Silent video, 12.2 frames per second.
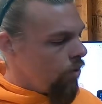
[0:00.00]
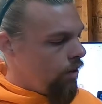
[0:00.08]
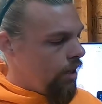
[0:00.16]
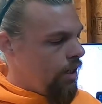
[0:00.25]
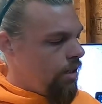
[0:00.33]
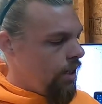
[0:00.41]

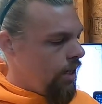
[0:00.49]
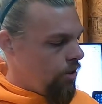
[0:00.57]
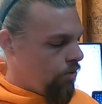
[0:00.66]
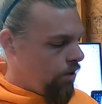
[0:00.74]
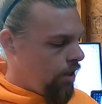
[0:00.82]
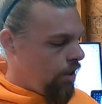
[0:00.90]
with these
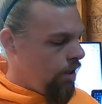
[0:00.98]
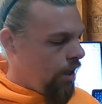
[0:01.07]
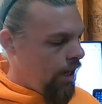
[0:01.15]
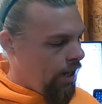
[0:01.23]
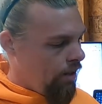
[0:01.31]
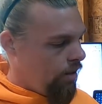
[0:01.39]
things running
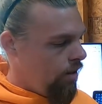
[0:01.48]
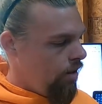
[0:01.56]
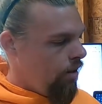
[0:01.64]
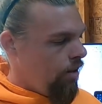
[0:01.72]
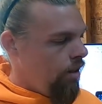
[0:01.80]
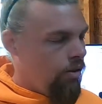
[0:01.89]
at,
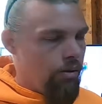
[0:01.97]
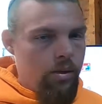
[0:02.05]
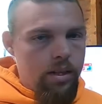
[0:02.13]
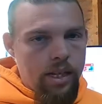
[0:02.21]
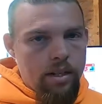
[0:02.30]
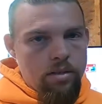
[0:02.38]
you know,
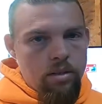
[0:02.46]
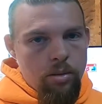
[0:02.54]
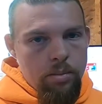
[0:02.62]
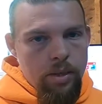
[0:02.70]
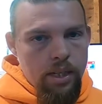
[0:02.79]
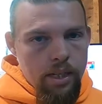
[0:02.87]
3,000
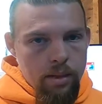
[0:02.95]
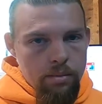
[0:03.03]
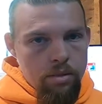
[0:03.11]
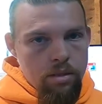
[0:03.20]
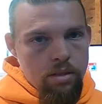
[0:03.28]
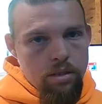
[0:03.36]

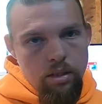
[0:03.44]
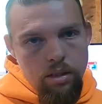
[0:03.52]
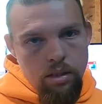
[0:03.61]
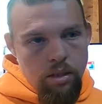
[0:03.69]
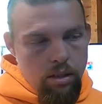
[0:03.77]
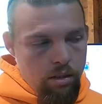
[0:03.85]
RPMs,
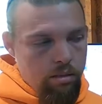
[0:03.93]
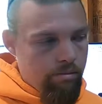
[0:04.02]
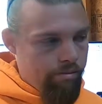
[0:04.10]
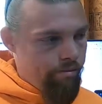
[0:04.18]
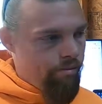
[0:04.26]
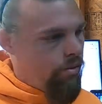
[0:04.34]

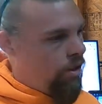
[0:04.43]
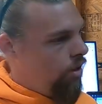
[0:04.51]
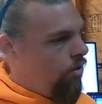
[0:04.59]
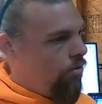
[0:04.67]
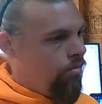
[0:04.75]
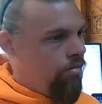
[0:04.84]
you
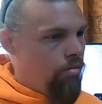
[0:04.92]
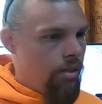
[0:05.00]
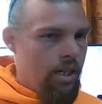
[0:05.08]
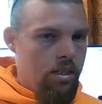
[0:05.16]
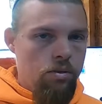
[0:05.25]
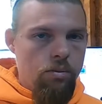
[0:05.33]
know,
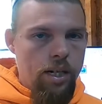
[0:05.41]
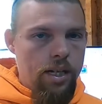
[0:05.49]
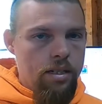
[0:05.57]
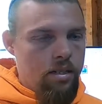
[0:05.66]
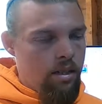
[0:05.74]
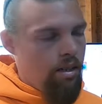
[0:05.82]
engine
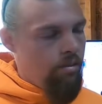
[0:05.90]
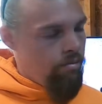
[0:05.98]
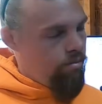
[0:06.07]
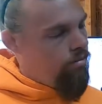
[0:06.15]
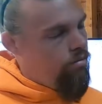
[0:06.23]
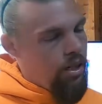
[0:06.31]
wise,
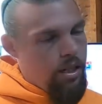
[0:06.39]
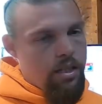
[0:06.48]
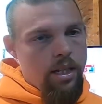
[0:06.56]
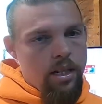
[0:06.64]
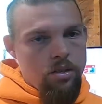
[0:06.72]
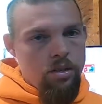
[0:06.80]

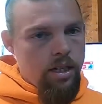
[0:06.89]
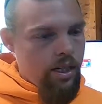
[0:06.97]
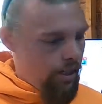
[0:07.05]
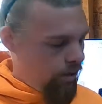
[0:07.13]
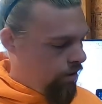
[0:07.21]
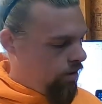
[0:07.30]
these things are
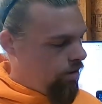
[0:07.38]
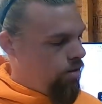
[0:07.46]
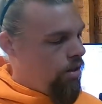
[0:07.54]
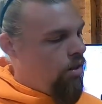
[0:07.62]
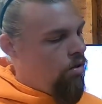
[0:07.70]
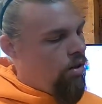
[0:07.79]
cutting.
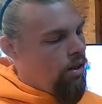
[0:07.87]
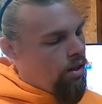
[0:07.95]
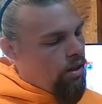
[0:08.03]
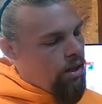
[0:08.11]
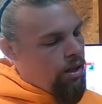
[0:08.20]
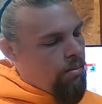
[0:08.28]
So
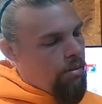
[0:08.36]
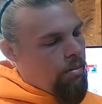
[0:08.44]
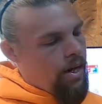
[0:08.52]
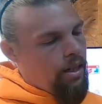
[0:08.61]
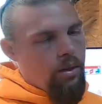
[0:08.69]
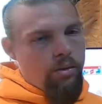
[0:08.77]
but
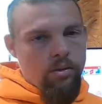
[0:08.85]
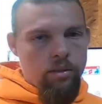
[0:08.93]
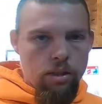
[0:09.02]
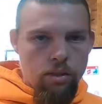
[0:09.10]
mainly,